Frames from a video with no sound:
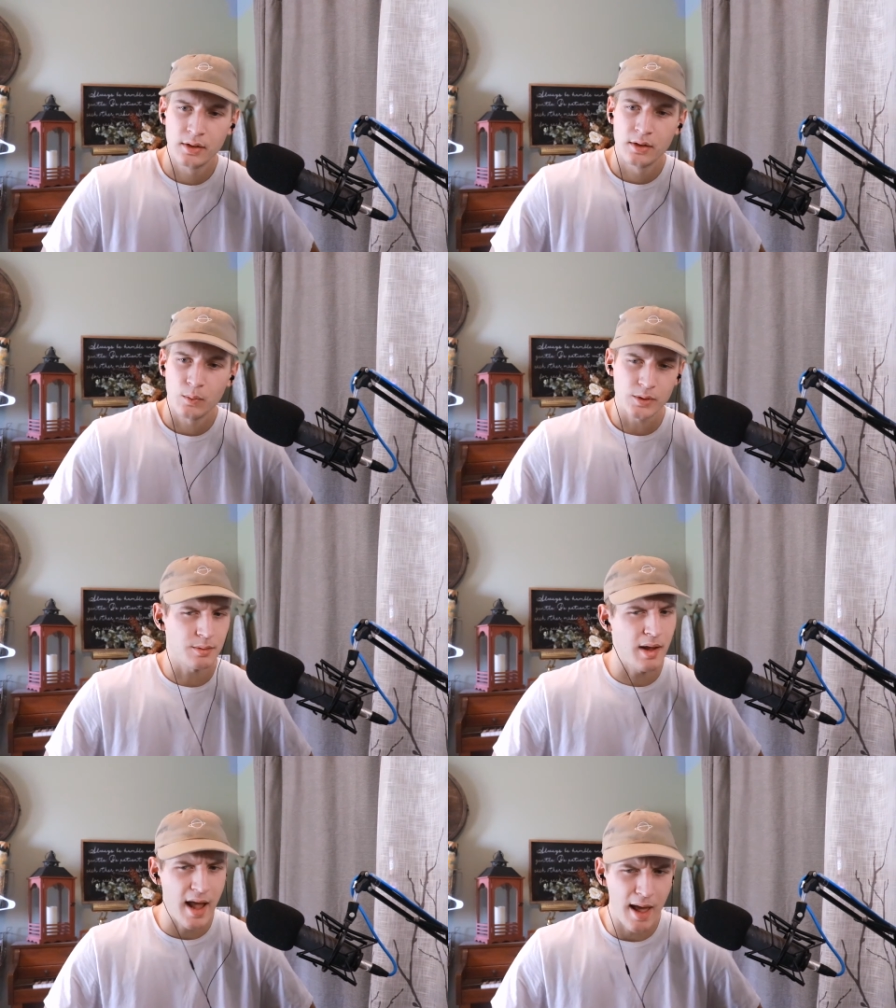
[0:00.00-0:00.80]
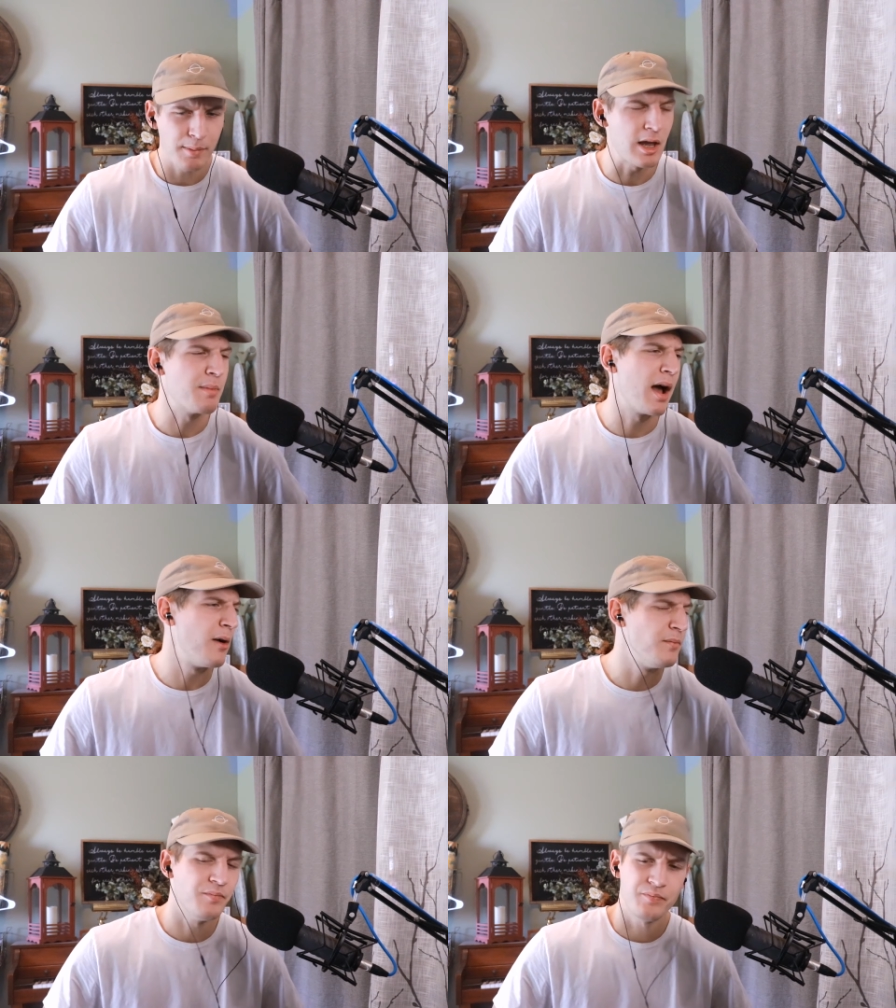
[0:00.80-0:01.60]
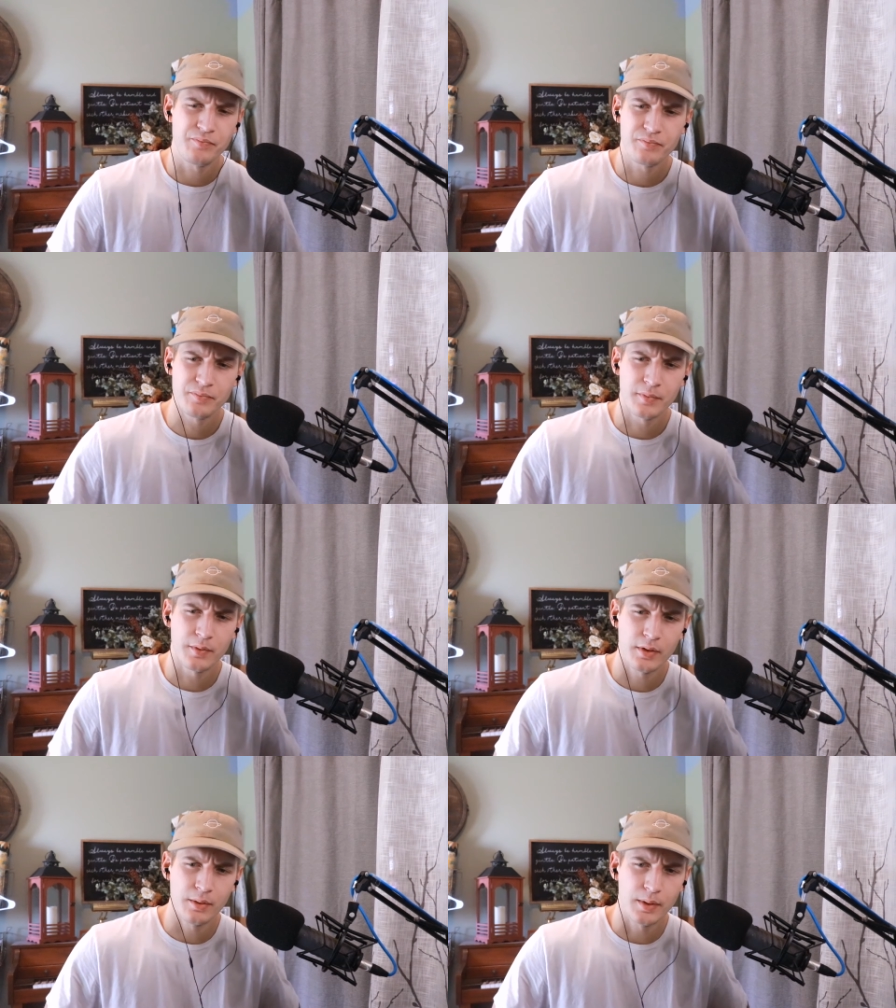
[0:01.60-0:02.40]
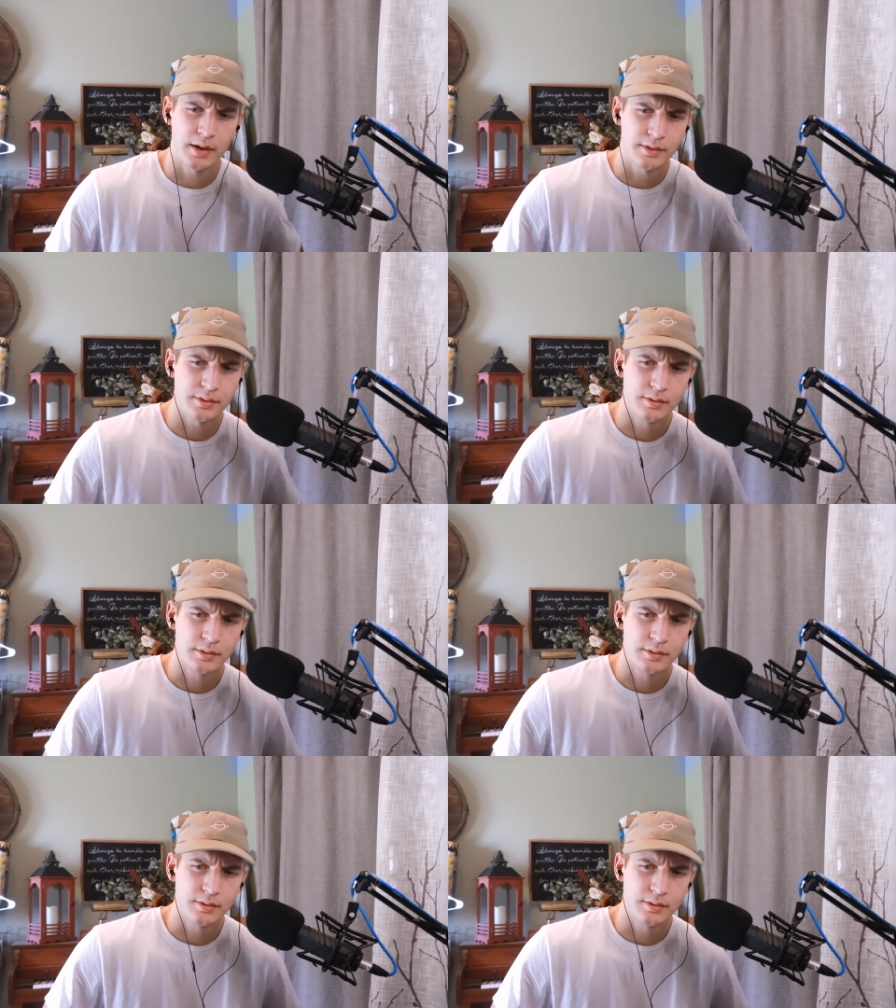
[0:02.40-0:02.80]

which I'm happy about. All right.